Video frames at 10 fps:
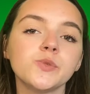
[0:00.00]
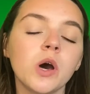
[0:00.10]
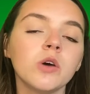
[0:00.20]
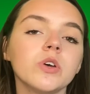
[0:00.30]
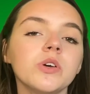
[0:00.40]

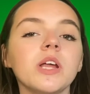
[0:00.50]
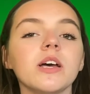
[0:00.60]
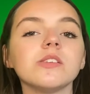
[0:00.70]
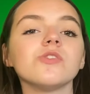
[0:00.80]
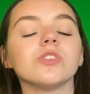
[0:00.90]
well known
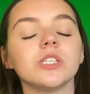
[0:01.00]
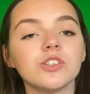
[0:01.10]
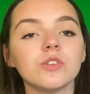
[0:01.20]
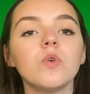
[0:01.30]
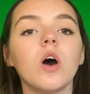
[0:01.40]
as a
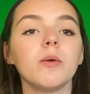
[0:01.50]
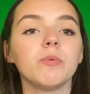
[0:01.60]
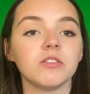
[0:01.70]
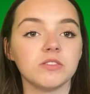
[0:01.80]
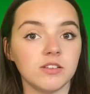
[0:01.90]
traditional
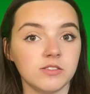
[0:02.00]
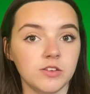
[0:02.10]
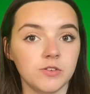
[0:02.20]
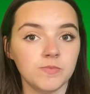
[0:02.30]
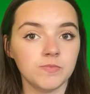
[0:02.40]
eyebrow
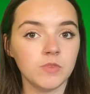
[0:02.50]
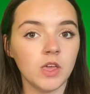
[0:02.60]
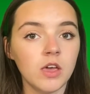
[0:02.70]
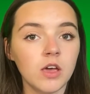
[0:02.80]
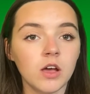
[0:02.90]
tattoo.
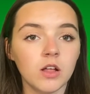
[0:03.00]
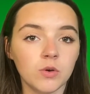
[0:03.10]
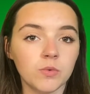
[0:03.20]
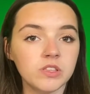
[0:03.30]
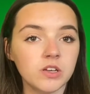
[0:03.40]

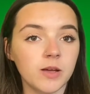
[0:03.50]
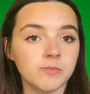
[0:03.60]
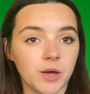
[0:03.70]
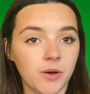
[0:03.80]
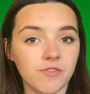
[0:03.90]
Along with
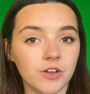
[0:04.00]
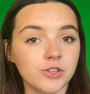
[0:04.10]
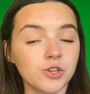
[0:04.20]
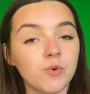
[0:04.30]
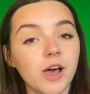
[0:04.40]
times, however,
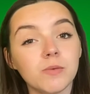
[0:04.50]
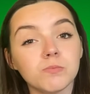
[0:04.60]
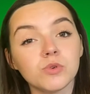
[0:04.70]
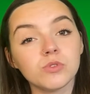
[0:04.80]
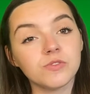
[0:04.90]
newer and
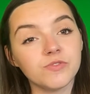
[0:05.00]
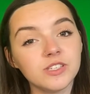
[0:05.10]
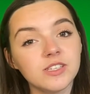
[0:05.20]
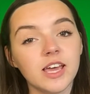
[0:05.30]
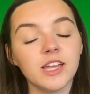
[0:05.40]
more
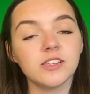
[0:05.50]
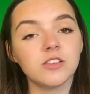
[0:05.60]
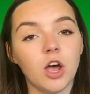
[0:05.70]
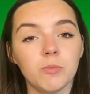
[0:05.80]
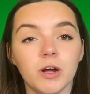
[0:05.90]

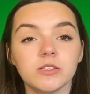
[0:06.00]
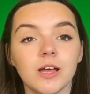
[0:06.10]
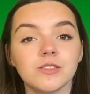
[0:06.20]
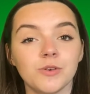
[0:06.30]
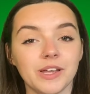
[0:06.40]
sophisticated eyebrow
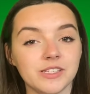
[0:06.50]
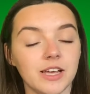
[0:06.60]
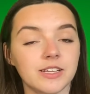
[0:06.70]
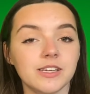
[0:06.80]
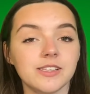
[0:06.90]
tattooing
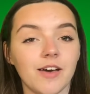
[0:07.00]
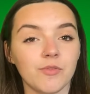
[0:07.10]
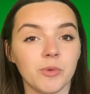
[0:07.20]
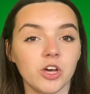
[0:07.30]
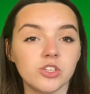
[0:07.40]
techniques have
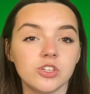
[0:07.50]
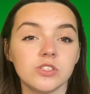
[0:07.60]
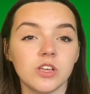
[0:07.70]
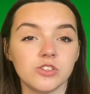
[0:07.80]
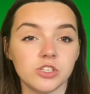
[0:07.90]
emerged,
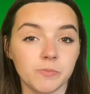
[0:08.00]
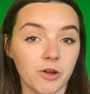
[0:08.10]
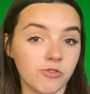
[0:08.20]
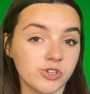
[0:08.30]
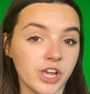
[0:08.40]
such as
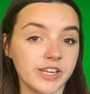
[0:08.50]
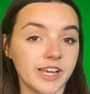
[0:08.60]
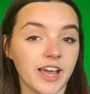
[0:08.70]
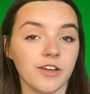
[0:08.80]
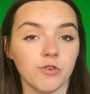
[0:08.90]

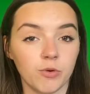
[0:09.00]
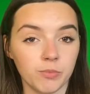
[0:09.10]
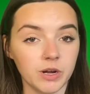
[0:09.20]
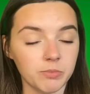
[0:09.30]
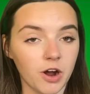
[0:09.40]
microshading and
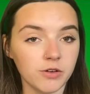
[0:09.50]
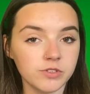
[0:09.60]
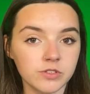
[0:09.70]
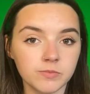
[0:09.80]
ombre brows.